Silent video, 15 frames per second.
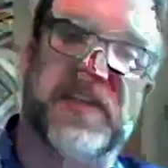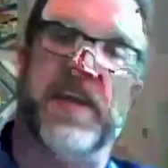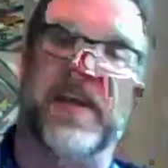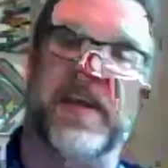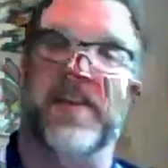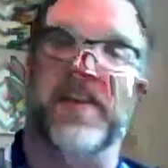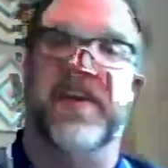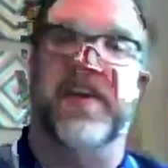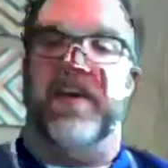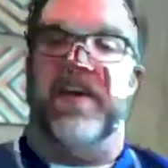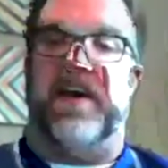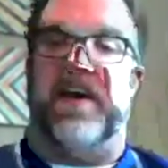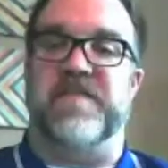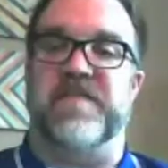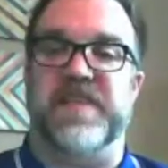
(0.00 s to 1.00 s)
again
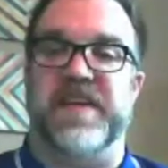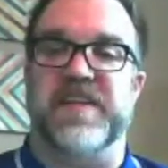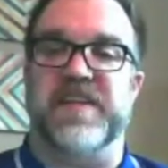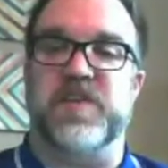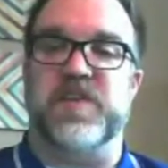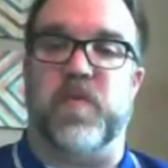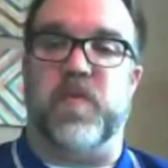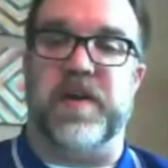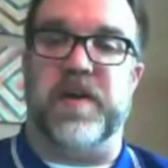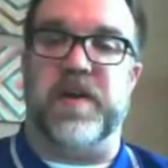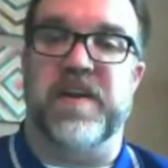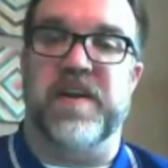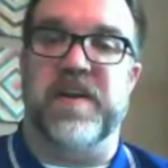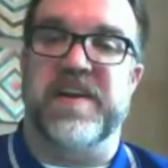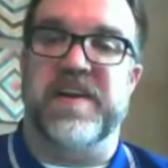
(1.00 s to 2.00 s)
via
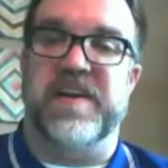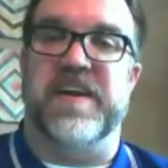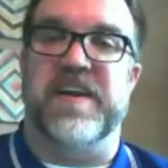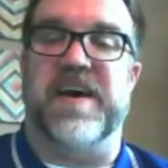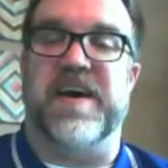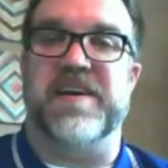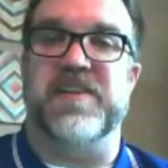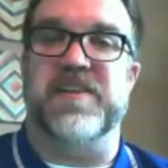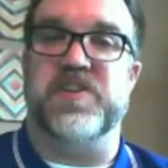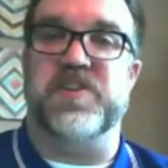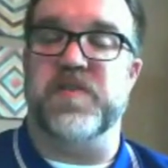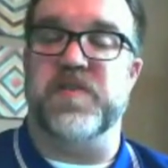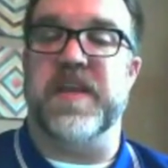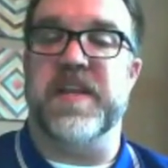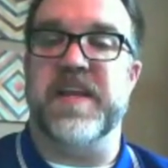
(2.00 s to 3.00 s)
Twitter
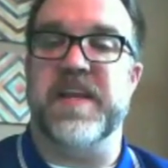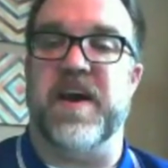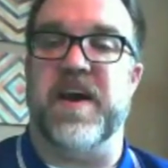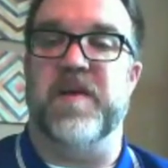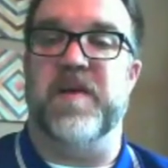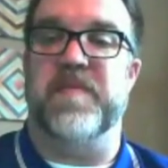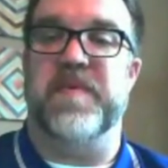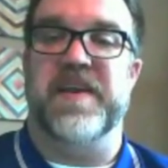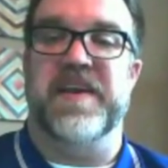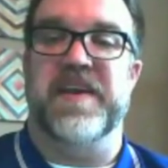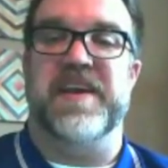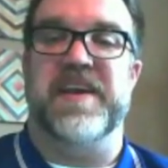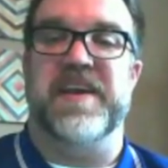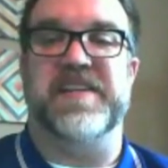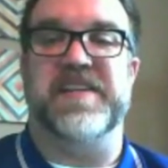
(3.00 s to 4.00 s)
to Indie Hub
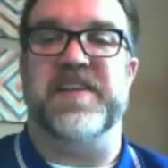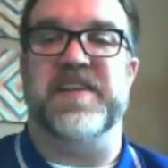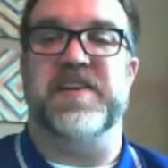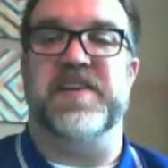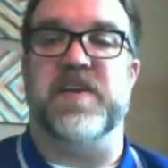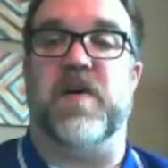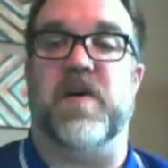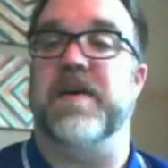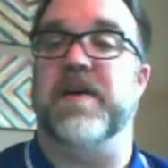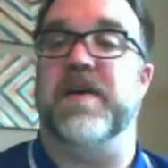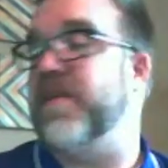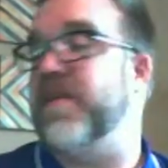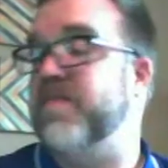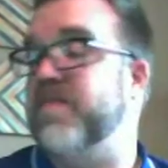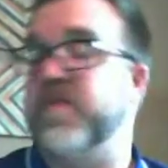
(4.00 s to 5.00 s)
and said,
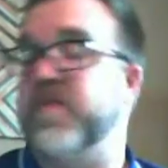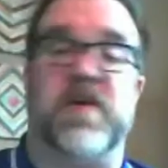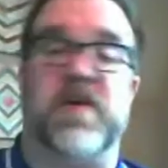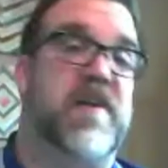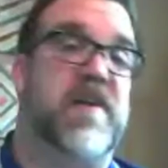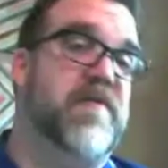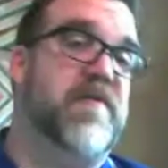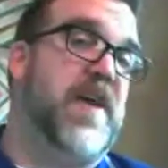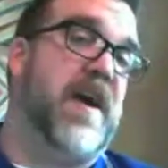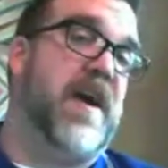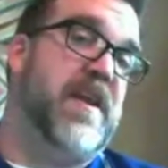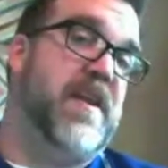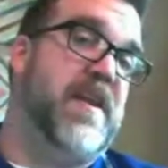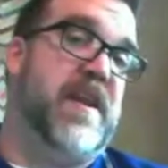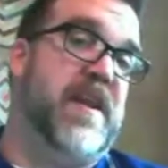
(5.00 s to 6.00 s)
I'm sorry for
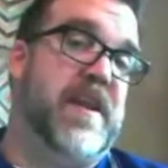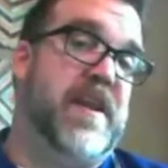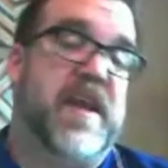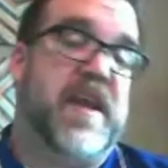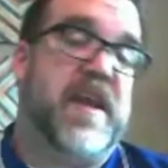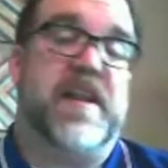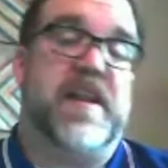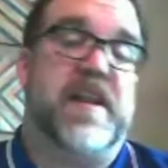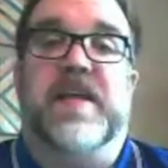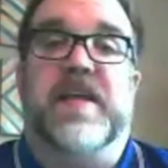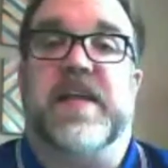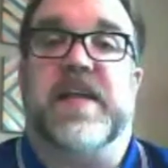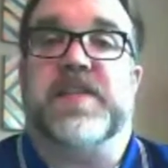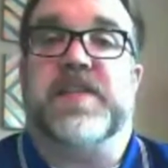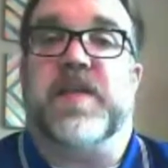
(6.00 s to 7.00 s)
that. And again,
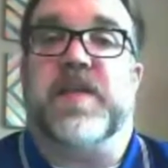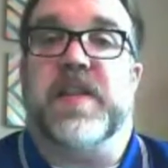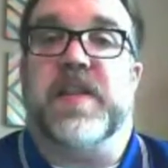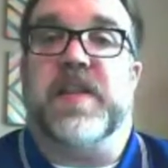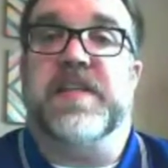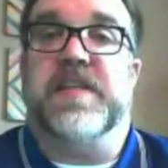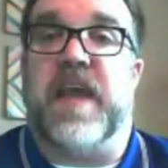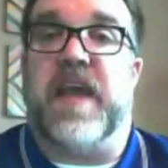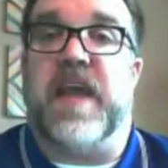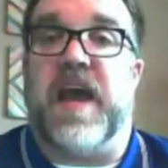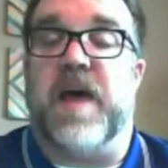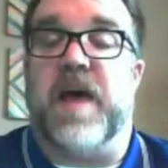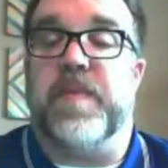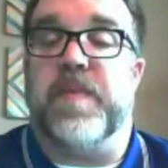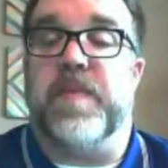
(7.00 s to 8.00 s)
that's something easy to
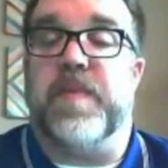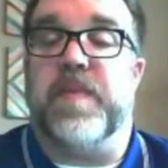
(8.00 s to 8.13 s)
happen.